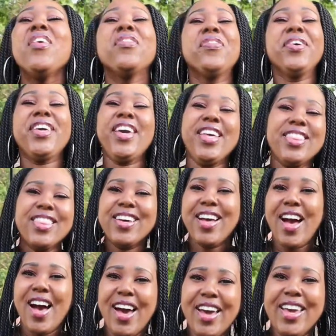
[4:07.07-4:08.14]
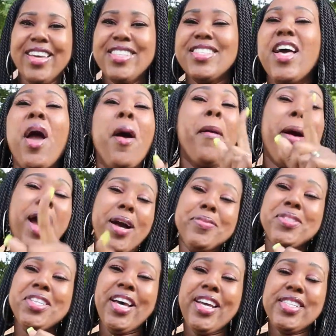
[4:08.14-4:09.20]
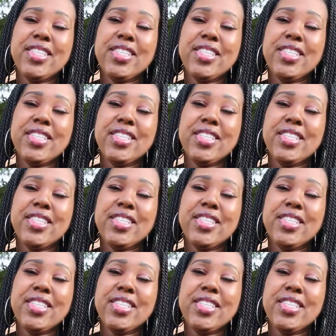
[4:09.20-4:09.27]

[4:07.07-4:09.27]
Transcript: Forget the guys. I'm talking